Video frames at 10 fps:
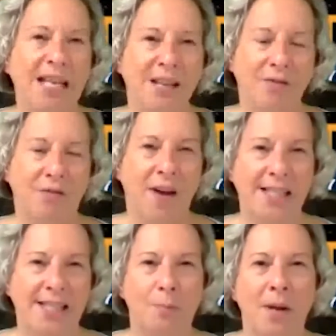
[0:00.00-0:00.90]

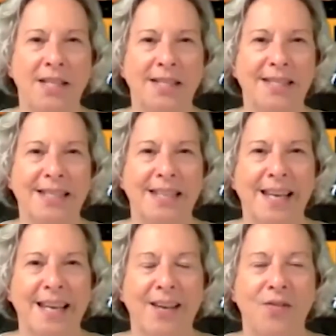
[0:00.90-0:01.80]
investments
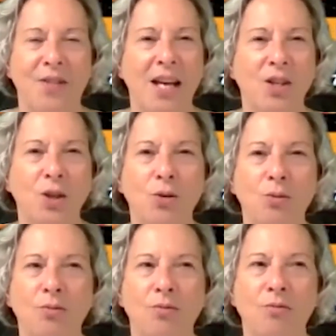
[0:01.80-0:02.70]
that
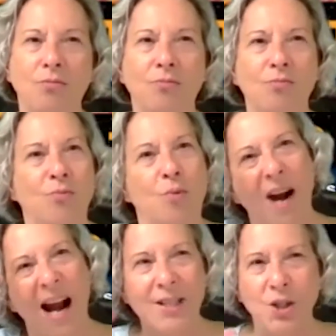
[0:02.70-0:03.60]
you
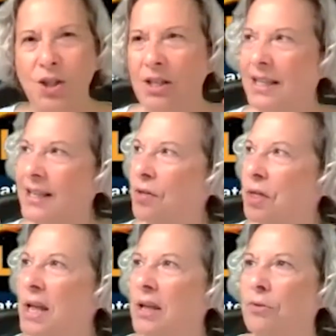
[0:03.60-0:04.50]
rationally
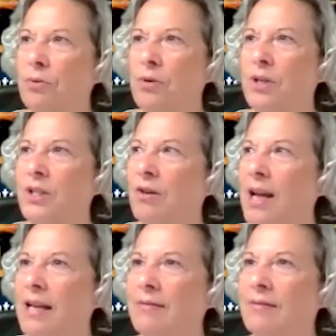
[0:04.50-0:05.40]
think through and you're
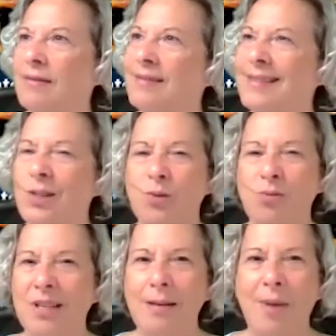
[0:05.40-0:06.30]
like, this
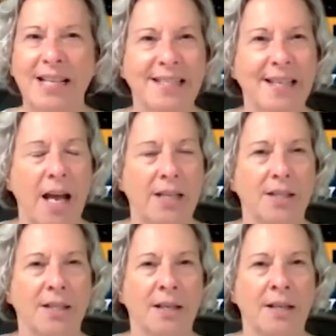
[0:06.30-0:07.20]
really makes
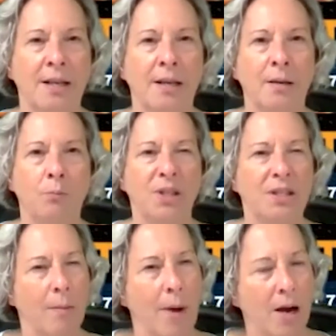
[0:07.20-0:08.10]
sense, but
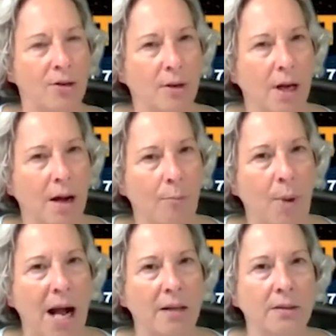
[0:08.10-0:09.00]
somehow you're
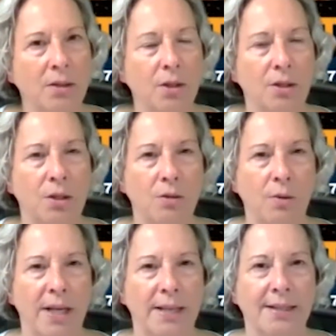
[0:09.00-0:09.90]
compelled to do
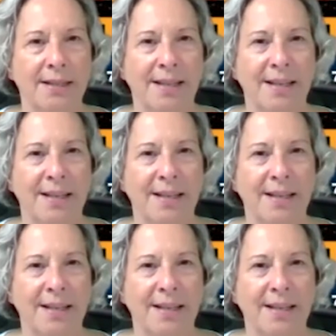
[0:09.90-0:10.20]
it.